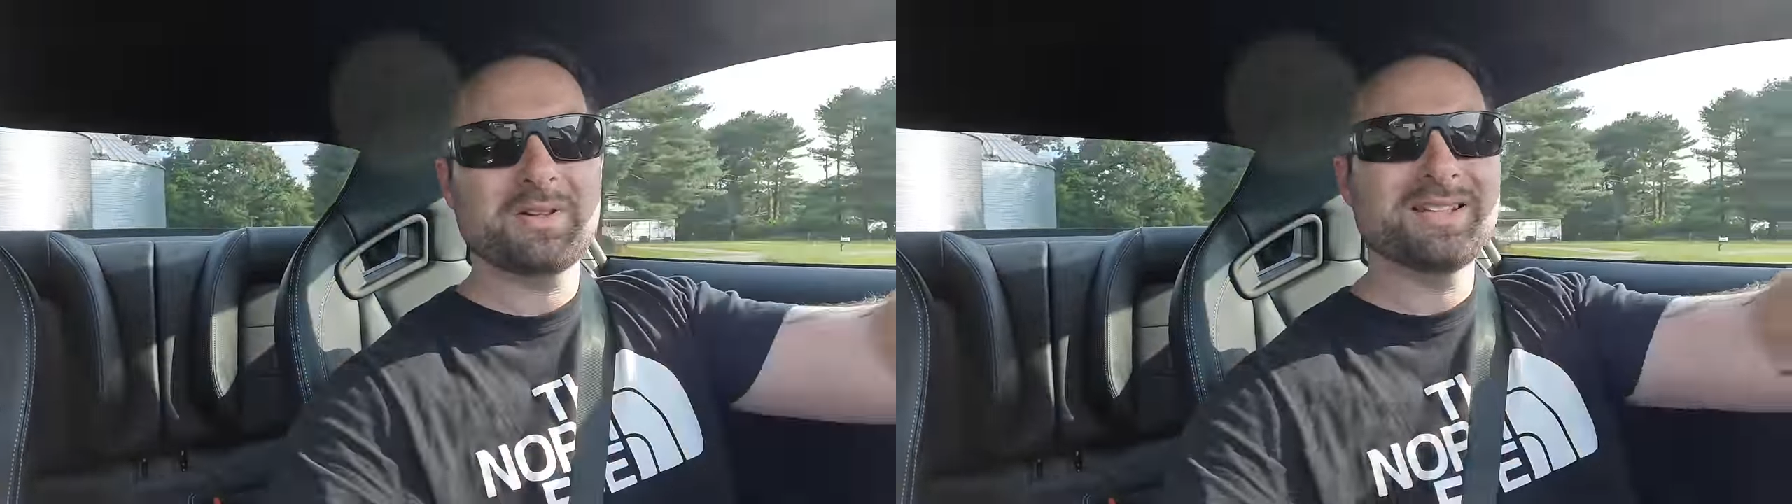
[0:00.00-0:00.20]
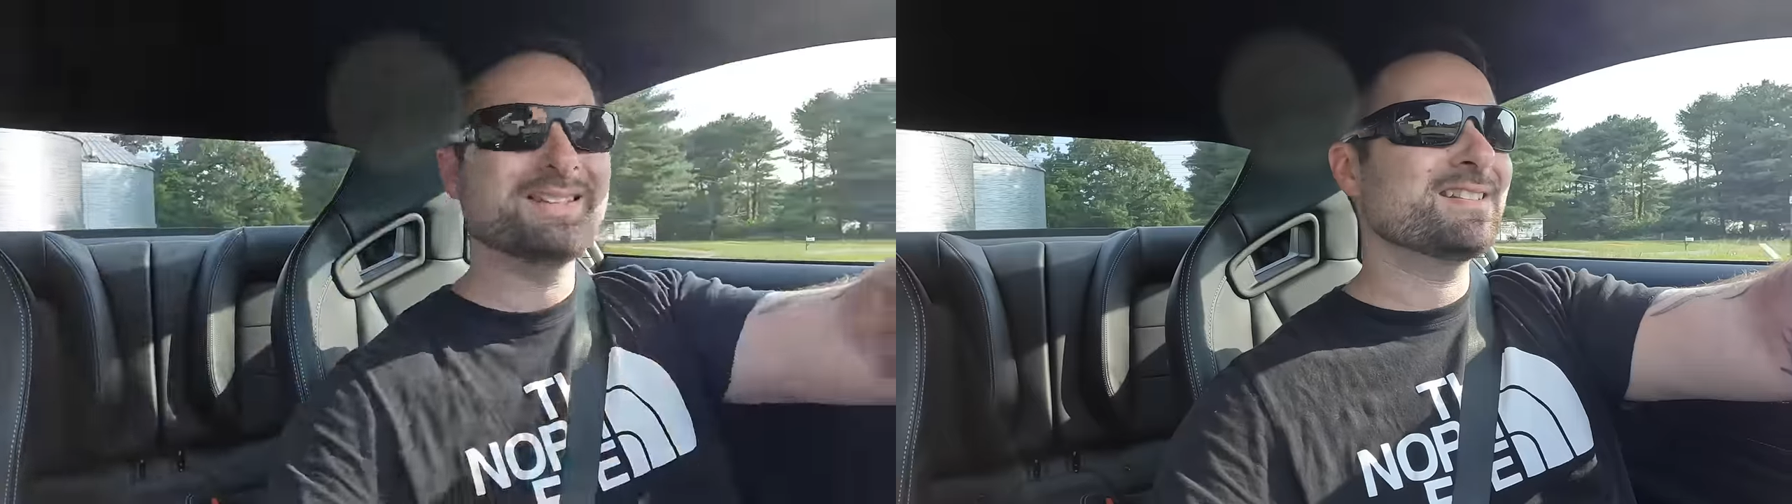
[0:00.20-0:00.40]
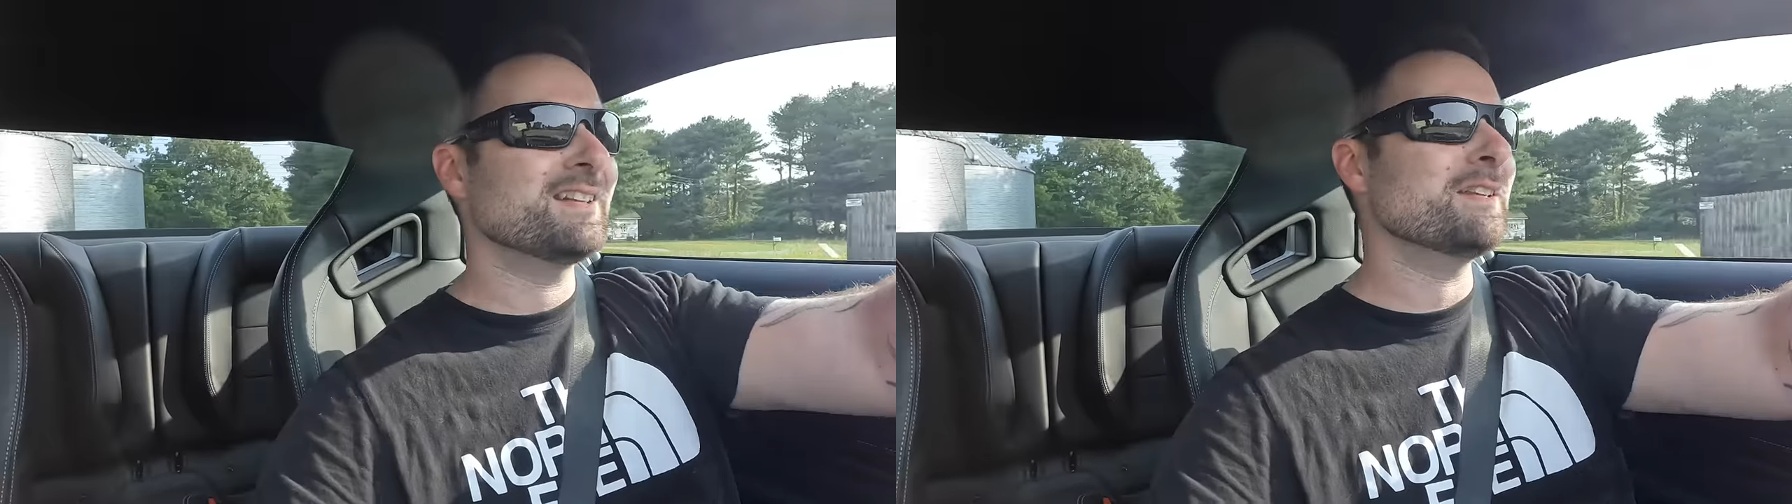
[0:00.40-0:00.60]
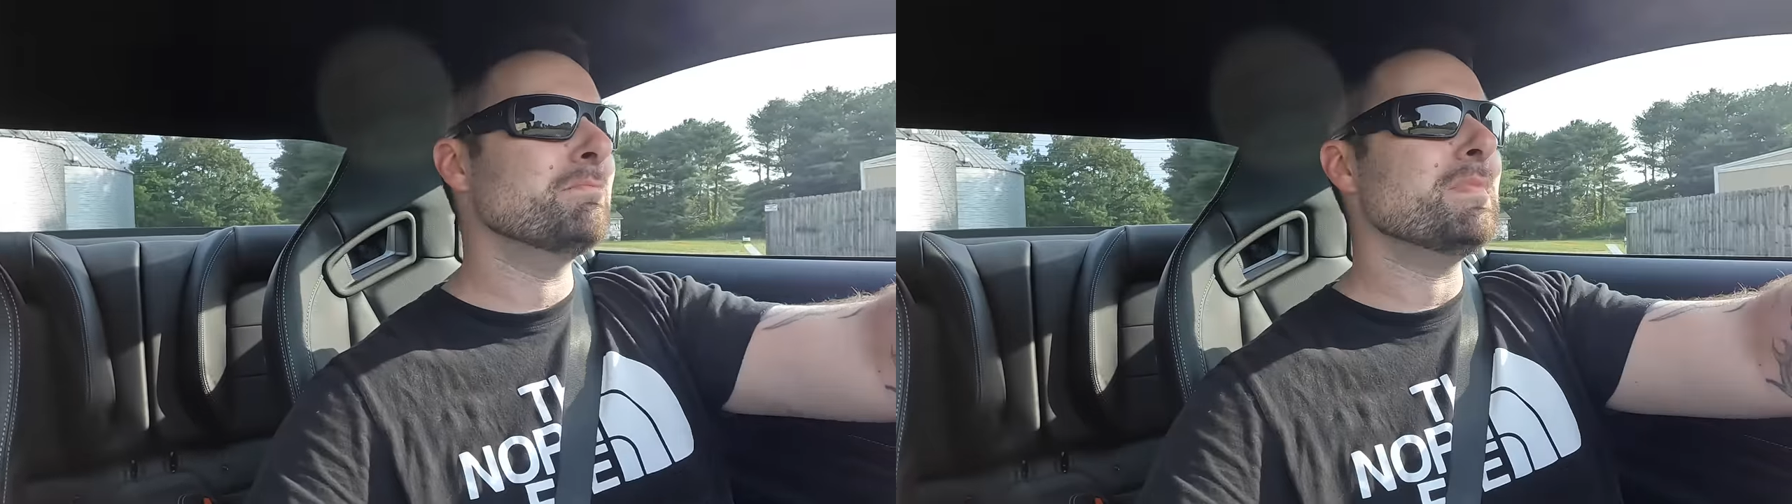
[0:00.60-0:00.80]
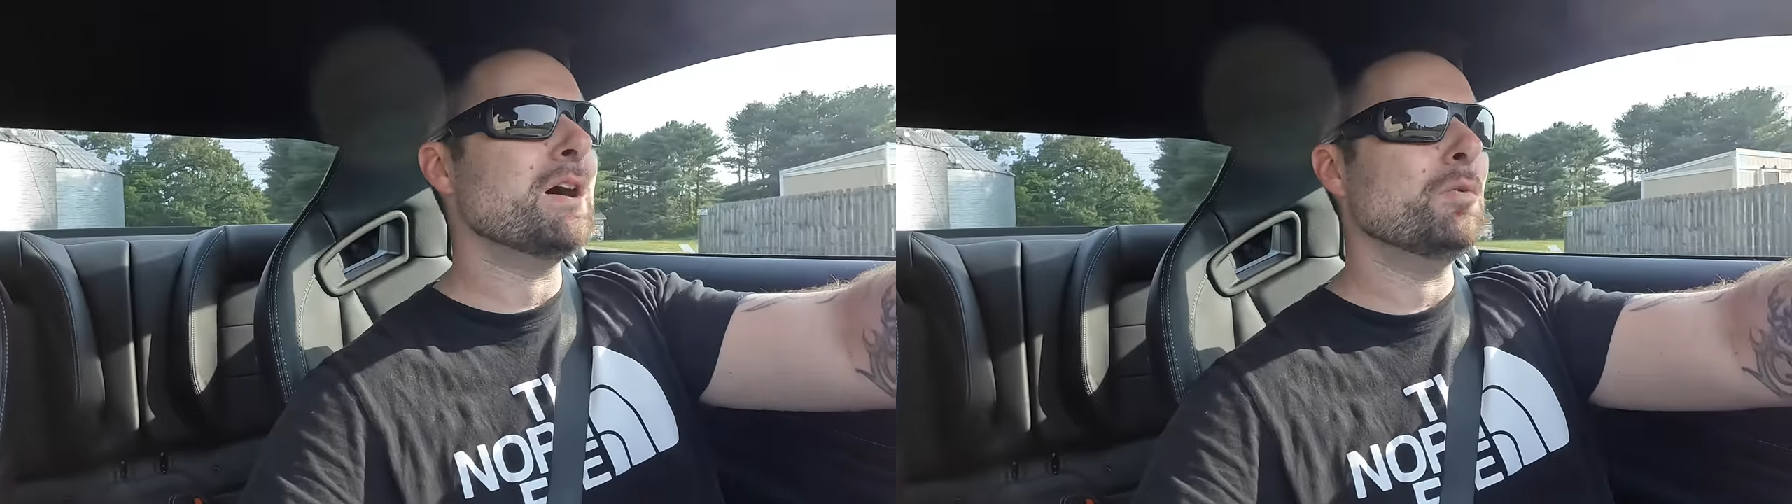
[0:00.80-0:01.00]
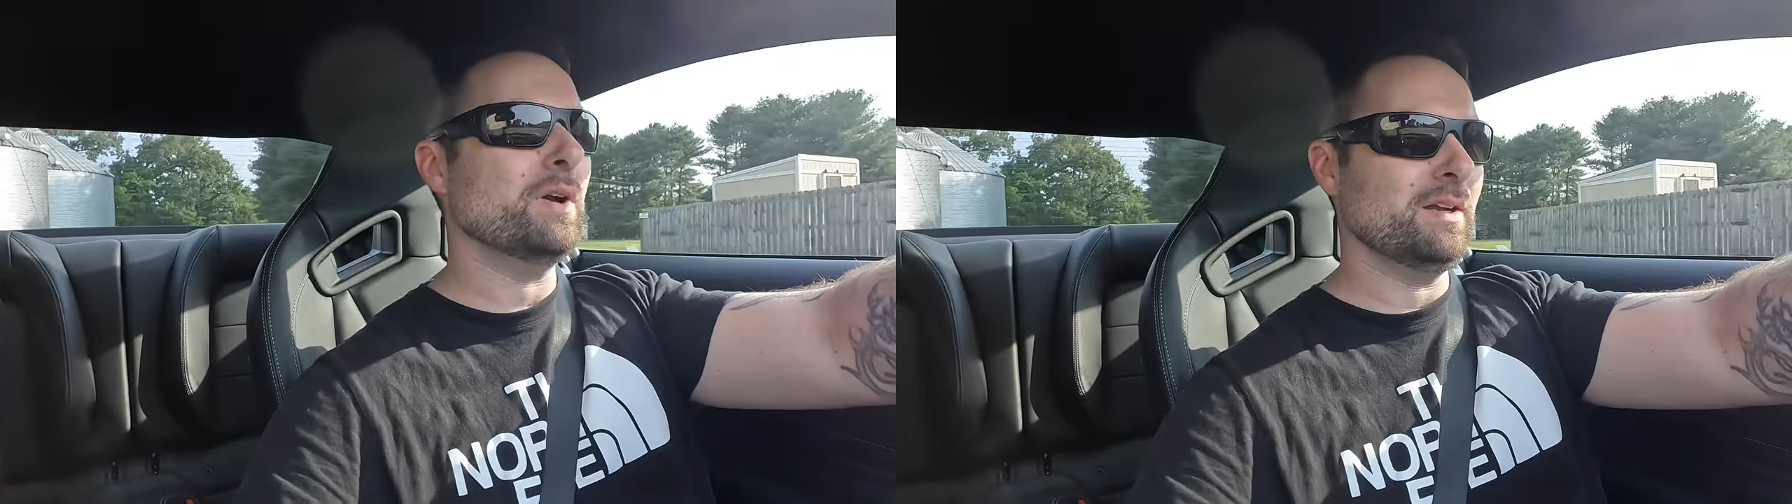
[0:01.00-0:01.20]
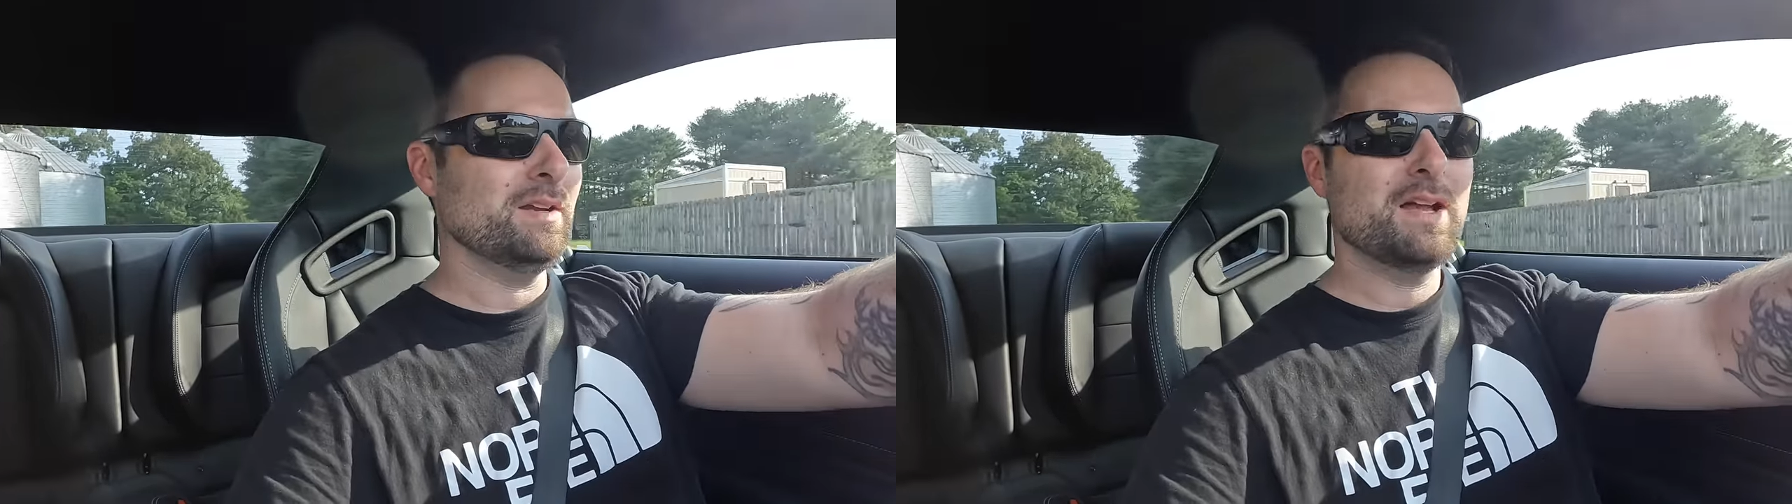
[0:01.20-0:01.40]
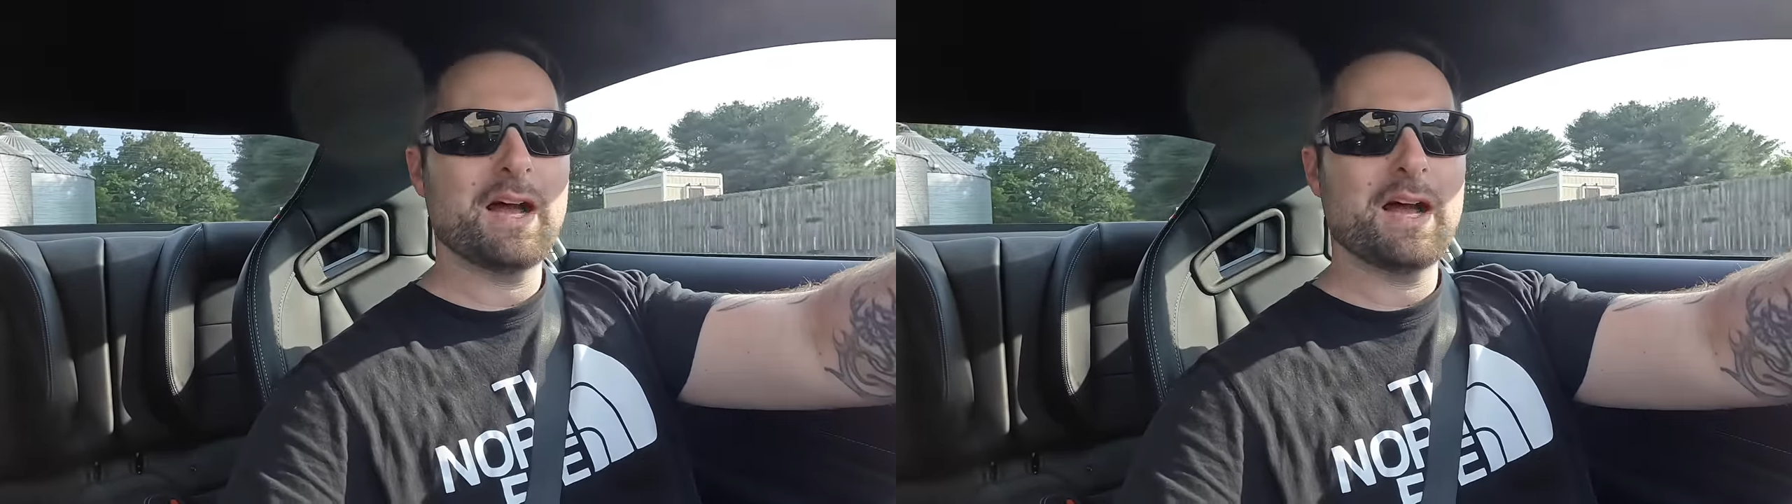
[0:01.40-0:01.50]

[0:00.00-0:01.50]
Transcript: please send them my way.